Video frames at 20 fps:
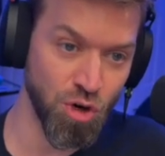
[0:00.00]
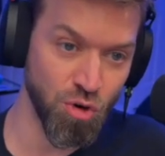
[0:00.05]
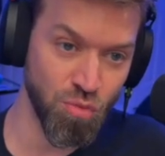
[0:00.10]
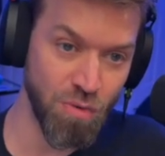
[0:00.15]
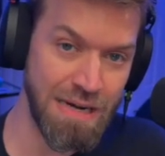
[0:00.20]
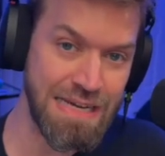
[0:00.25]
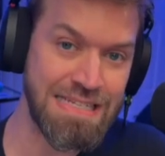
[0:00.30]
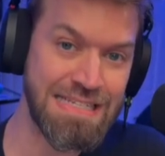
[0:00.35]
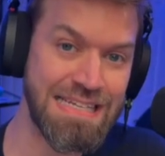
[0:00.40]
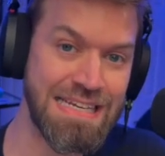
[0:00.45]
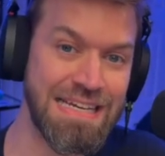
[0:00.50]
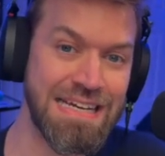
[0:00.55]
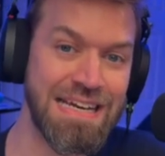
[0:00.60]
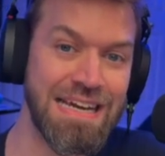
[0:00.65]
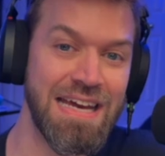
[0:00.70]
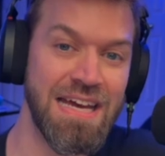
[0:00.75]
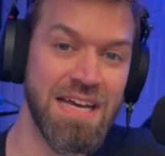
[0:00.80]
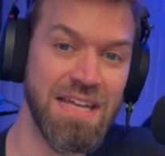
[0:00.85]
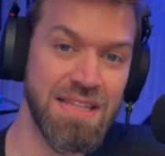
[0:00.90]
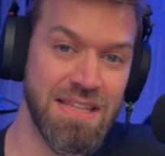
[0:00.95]

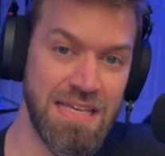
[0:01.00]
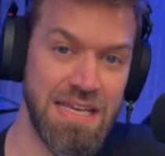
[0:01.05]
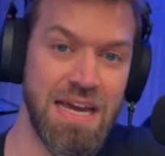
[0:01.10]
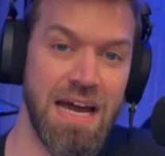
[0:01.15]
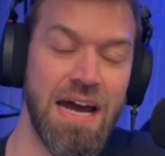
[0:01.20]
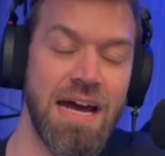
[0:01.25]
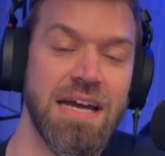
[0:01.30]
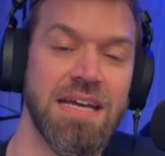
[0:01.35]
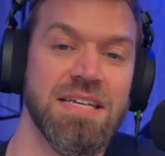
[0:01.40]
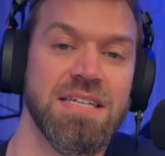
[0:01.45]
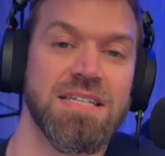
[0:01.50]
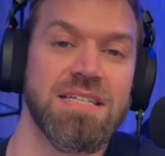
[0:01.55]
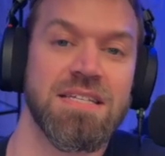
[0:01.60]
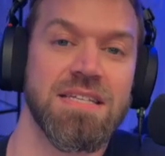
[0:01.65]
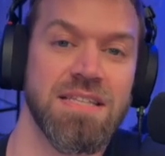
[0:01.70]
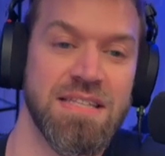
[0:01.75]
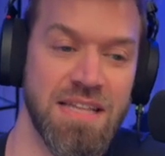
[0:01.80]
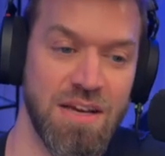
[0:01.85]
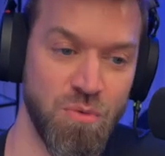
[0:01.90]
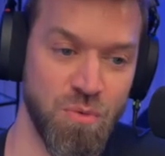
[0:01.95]
erasing the
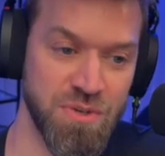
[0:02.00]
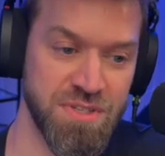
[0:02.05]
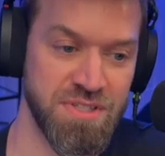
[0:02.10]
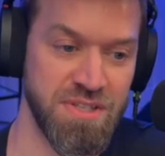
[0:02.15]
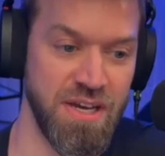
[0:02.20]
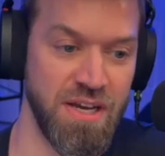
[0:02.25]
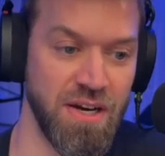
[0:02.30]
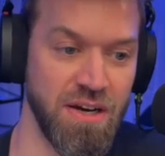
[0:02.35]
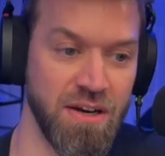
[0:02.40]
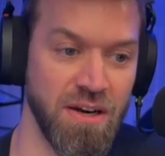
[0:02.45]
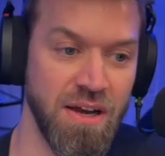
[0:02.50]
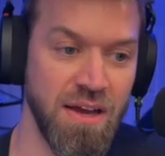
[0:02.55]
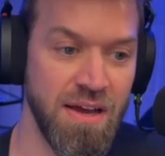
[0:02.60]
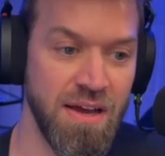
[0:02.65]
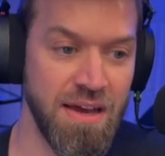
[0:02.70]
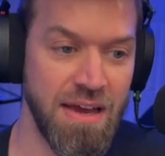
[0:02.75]
ice that was there.